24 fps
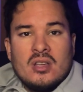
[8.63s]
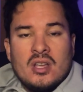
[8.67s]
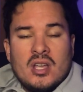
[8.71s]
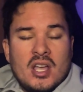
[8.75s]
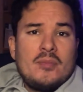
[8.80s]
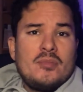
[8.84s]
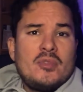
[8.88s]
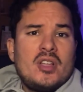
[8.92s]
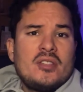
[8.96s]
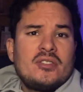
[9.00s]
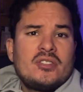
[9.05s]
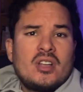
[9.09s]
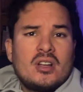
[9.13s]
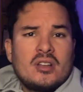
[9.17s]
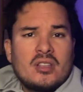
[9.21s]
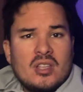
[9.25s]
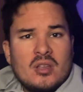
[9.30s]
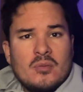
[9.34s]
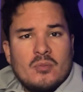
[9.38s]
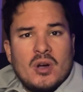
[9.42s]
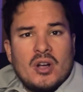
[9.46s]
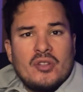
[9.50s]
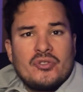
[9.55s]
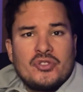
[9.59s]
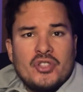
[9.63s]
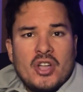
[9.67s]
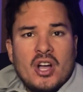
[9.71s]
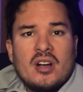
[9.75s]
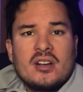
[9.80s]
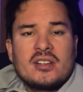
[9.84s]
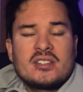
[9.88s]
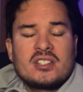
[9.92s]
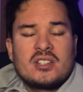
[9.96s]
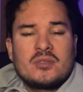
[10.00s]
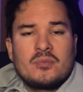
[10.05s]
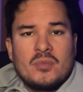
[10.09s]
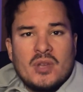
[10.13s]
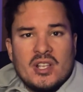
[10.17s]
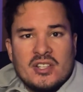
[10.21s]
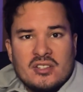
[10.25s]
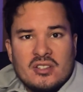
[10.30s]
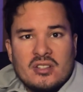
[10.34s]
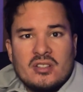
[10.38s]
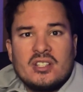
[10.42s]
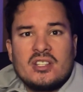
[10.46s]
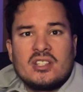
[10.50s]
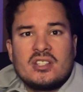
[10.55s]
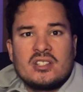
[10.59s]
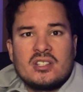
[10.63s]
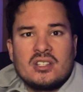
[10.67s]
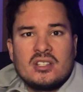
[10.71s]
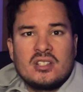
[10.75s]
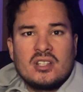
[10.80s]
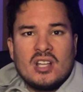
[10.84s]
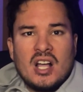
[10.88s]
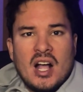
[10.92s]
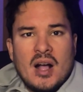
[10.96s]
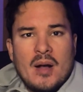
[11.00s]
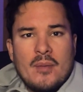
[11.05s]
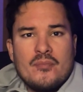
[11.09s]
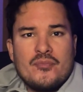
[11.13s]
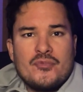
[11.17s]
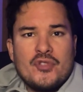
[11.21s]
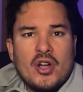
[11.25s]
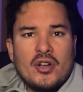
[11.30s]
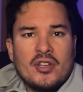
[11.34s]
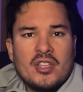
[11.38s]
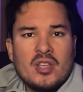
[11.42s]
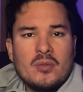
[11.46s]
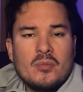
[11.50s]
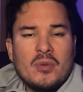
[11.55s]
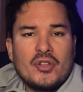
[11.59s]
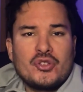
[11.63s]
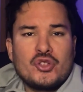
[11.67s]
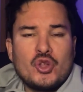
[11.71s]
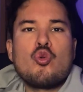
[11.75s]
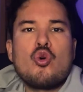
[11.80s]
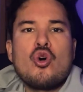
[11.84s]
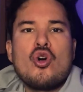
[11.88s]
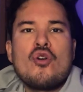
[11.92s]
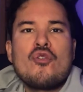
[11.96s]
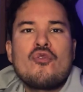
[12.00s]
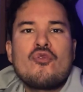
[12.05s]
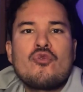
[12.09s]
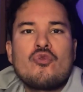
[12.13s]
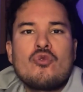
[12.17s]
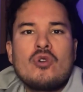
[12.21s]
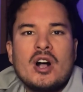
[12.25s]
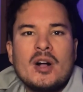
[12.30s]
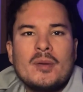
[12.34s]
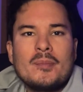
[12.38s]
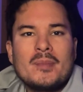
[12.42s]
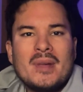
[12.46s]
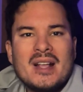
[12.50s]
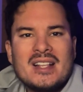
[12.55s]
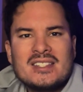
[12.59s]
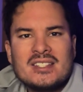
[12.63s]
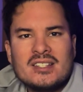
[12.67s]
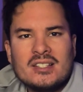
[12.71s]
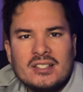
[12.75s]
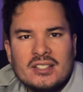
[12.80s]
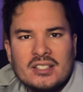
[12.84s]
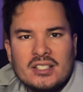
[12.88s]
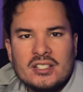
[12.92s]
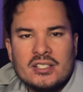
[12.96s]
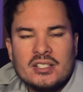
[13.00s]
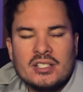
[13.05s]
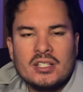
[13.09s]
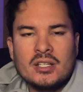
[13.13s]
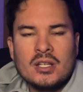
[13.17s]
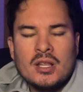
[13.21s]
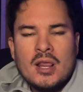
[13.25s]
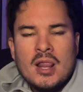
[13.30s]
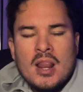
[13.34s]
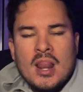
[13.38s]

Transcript: I'm not talking about toxic masculinity. I'm talking about worthwhile masculinity.